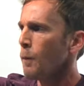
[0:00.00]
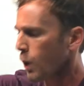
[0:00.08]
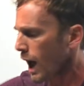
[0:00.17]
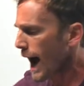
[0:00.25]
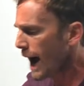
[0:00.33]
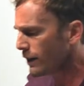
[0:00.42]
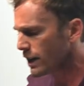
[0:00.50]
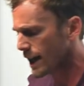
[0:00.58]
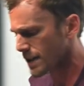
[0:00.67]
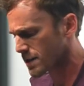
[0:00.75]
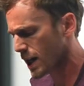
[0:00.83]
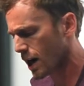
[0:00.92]
Well, I have a
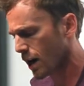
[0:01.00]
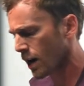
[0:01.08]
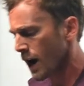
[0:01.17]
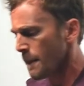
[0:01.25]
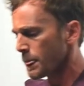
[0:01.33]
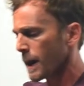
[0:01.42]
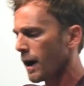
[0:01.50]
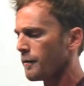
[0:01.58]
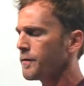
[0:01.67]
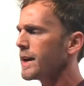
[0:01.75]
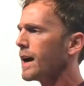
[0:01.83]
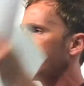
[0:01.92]
list here
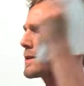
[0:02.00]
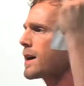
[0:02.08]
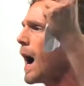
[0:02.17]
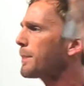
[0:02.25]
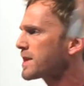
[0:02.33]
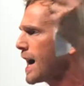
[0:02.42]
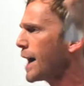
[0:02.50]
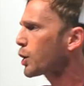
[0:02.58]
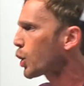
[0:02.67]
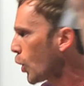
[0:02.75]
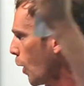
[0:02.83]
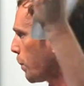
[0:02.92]
of the uh, top 10
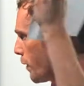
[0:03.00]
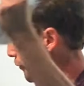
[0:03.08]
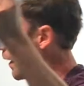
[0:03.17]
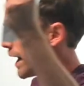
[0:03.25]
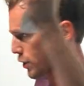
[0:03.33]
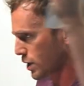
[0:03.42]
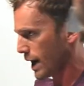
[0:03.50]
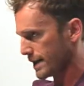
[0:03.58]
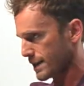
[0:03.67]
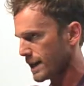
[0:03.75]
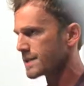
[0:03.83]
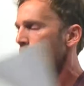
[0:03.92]
global
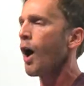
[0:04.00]
franchises.